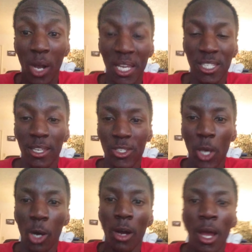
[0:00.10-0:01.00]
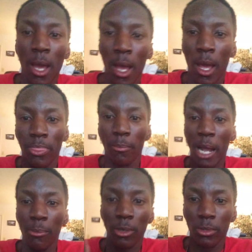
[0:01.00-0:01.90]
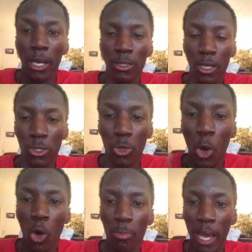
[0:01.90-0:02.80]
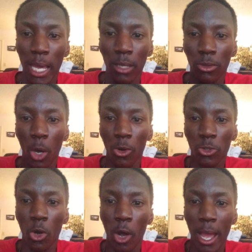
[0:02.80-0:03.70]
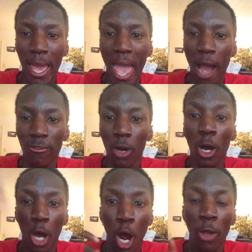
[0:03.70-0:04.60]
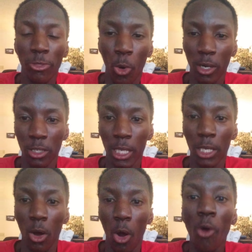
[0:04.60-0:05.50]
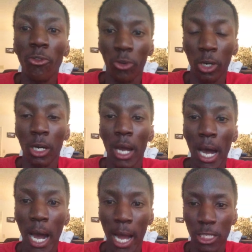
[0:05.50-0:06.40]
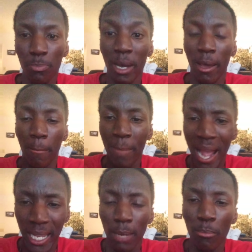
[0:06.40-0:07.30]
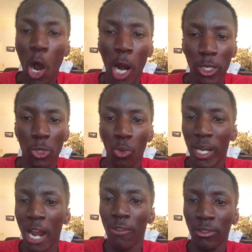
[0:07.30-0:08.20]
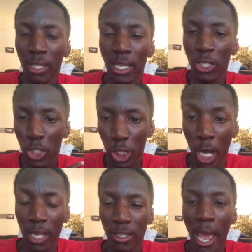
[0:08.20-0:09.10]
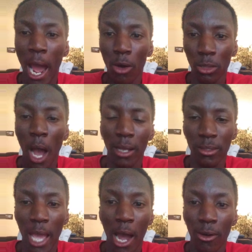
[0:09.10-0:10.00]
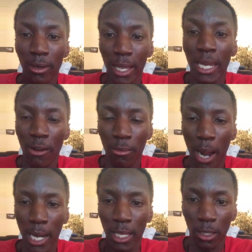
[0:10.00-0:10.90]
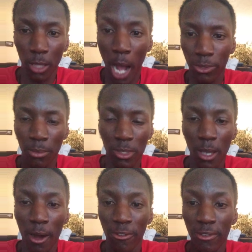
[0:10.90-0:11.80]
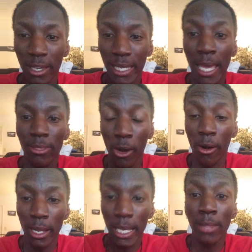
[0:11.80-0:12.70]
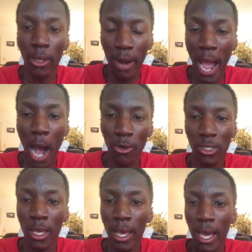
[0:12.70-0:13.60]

Lastly, so the Bible tells us to obey those have authority over us. But back in March, when everything shut down, locked down, and everybody locked themselves in their in their house,